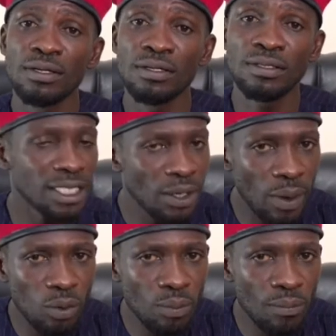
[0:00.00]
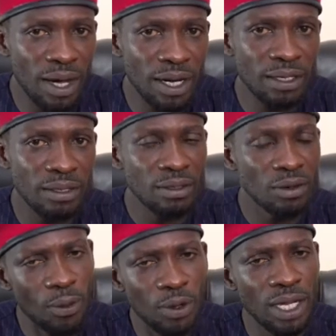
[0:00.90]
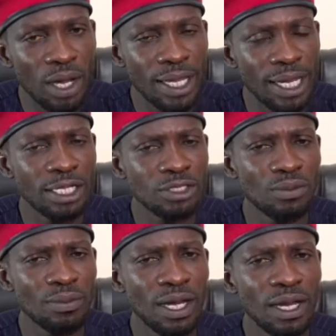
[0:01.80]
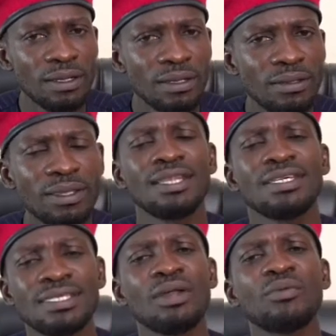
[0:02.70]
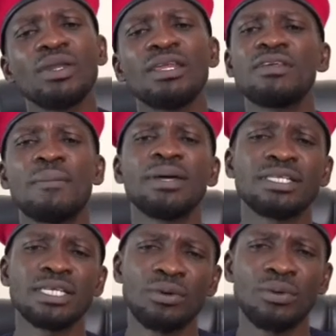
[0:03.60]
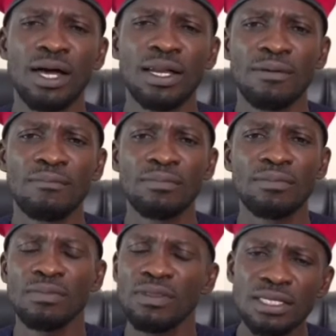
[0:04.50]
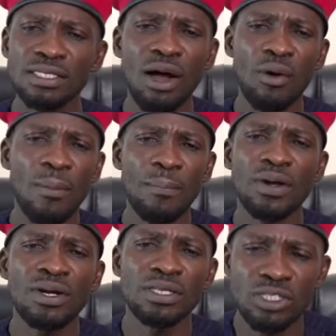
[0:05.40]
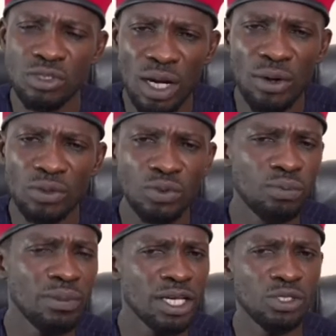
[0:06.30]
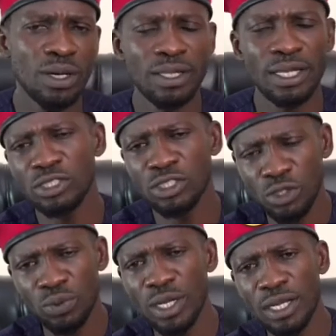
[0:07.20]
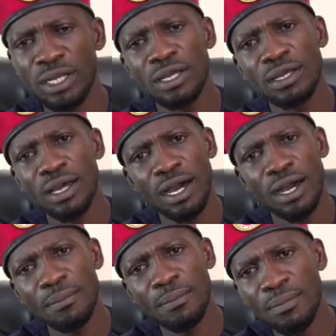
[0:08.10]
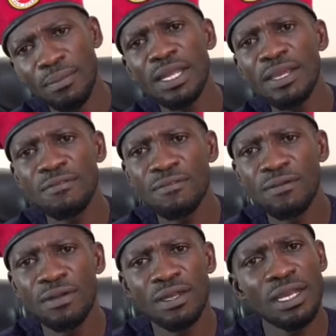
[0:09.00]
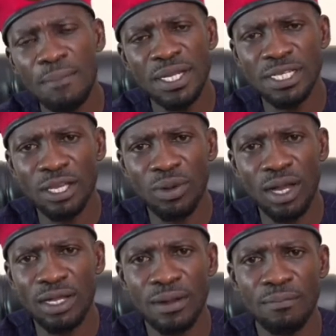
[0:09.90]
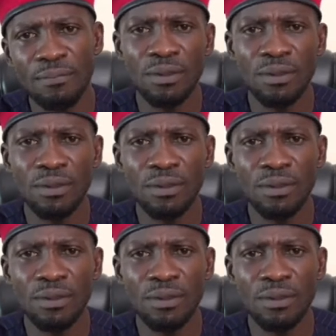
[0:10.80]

Tata Lukman, oba oliawo that the son will live in a better Uganda. These, our parents, struggle to make sure that children um, live in a better Uganda.